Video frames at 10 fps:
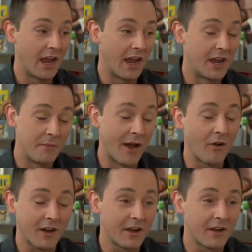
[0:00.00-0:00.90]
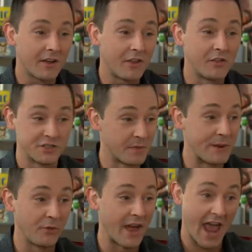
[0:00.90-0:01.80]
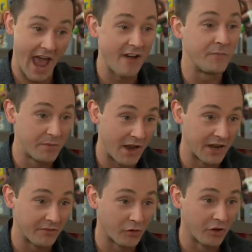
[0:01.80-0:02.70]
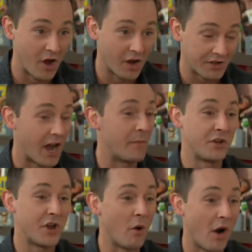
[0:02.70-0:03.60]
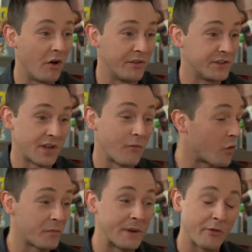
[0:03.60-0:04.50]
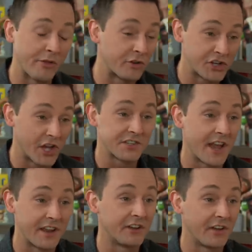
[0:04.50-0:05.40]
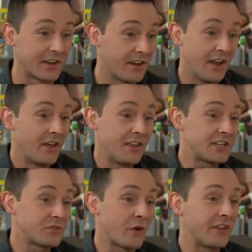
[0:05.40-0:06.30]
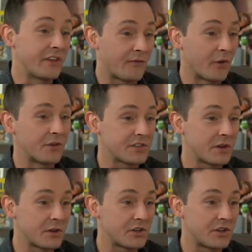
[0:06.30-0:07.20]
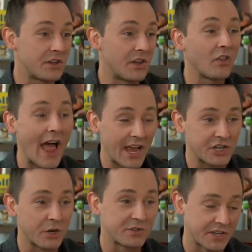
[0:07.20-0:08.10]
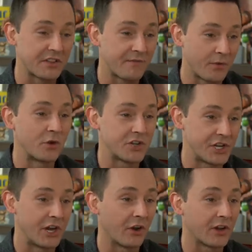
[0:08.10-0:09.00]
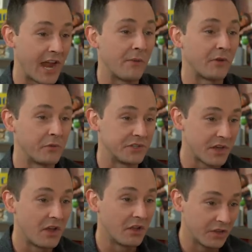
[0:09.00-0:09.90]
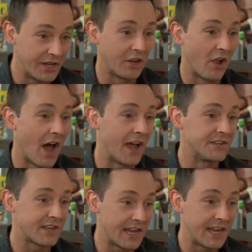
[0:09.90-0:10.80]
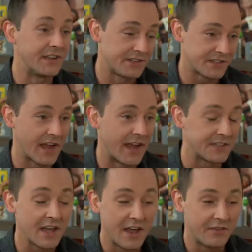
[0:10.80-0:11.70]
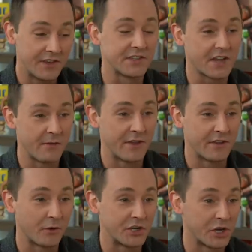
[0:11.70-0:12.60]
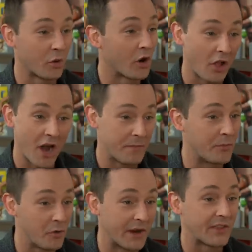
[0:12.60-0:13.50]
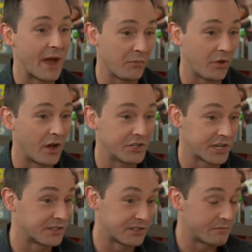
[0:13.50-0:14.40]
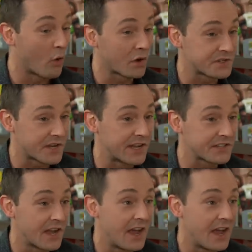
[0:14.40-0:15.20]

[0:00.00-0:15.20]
In America, there's the people that have been betting for a long time, know all of this stuff, or the people that are just getting into, like, this is really the first, last year was like the first year gambling was legalized in states. This is going to be the first year where a lot of people make that plunge because it's in more states,